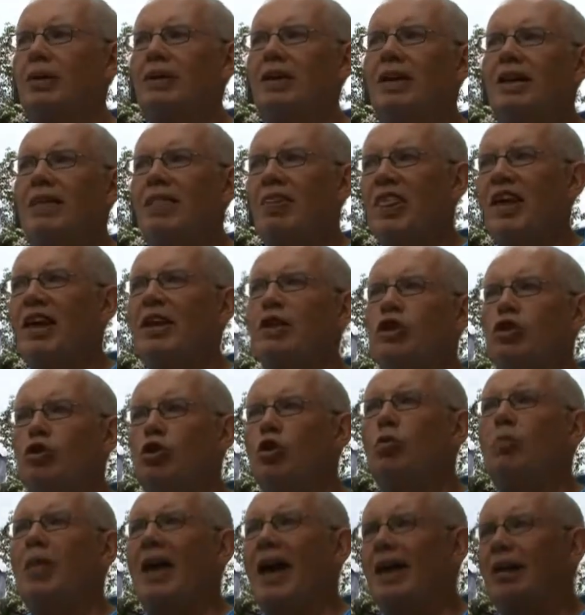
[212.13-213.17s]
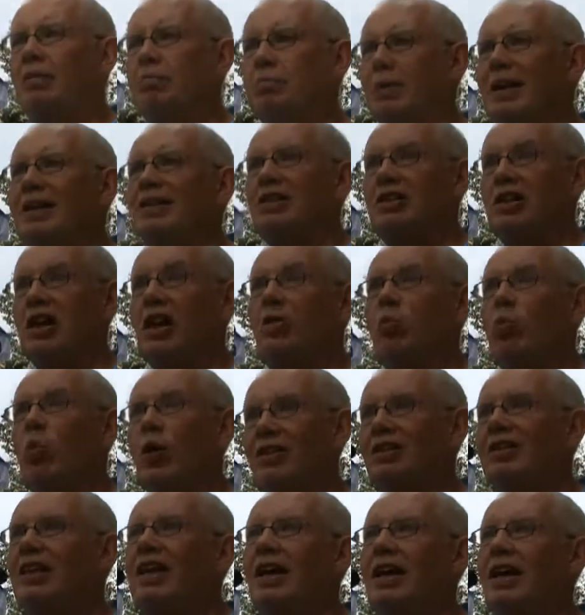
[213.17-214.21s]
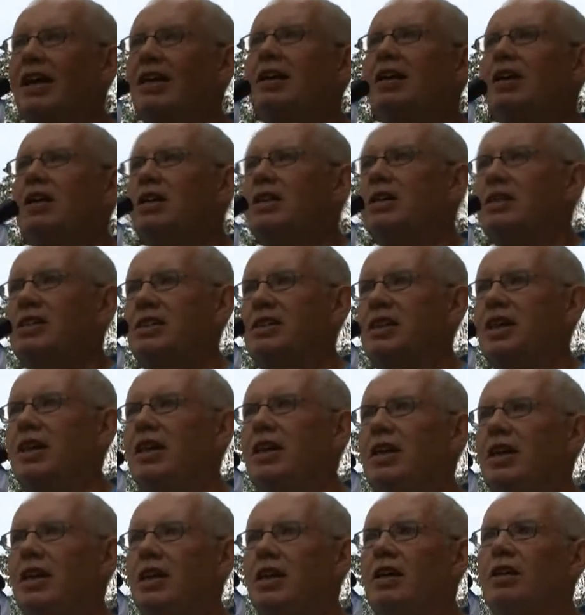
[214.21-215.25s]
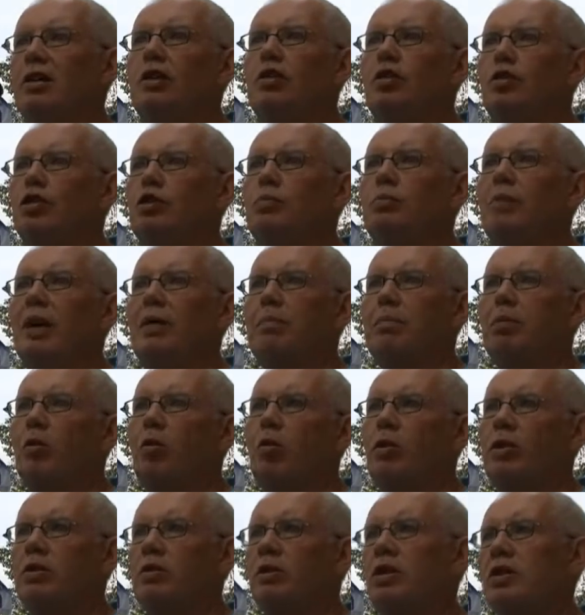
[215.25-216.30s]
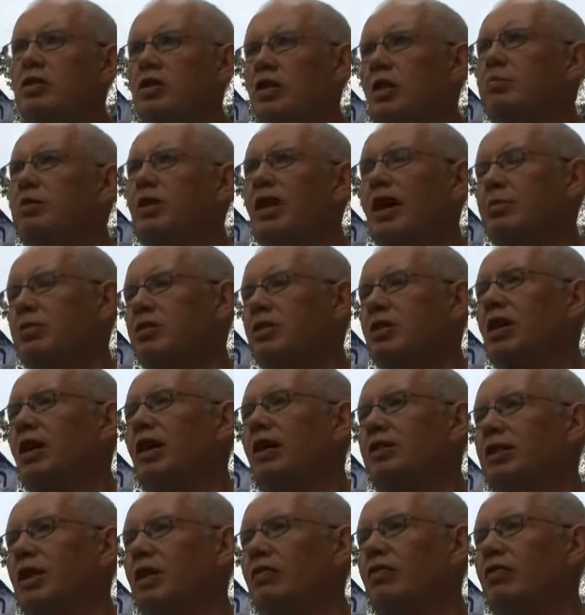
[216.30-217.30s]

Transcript: but they assume that based on what they see in the newspaper or sometimes see on